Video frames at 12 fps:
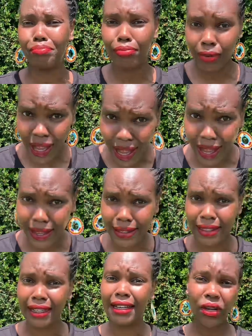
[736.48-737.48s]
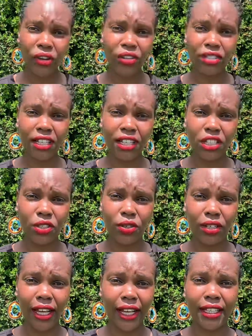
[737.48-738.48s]
bad periods, and it's
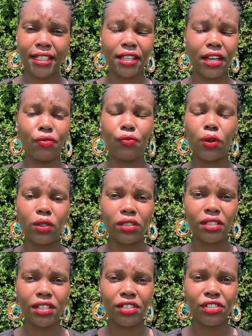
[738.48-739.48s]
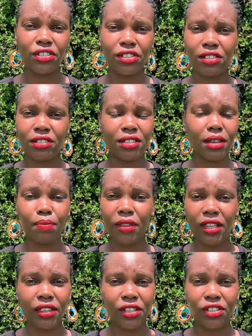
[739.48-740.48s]
not like it's their fault. It's just
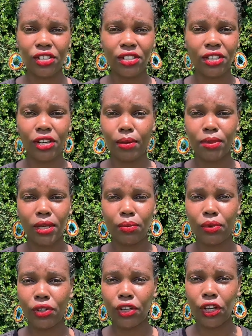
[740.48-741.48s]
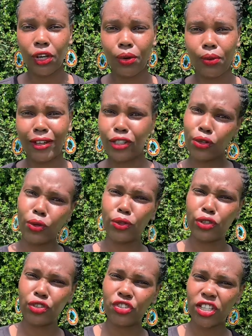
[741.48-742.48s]
something that just creeps up on you. It's
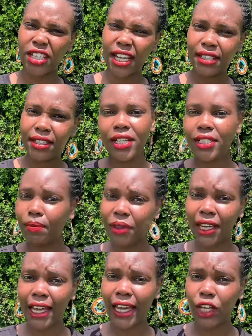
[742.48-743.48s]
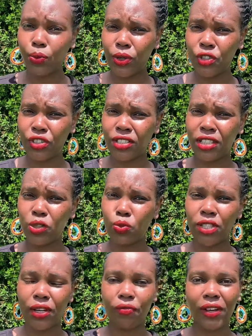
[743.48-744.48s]
also genetic, something like endometriosis,
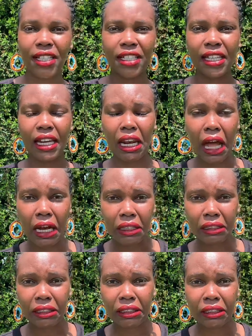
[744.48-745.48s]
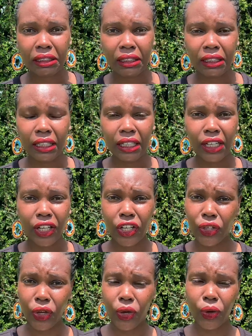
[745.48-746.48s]
which affects the lungs, you
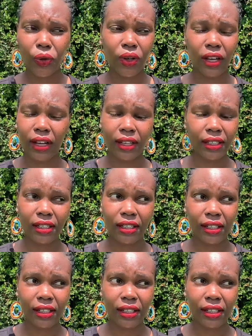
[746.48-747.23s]
know, and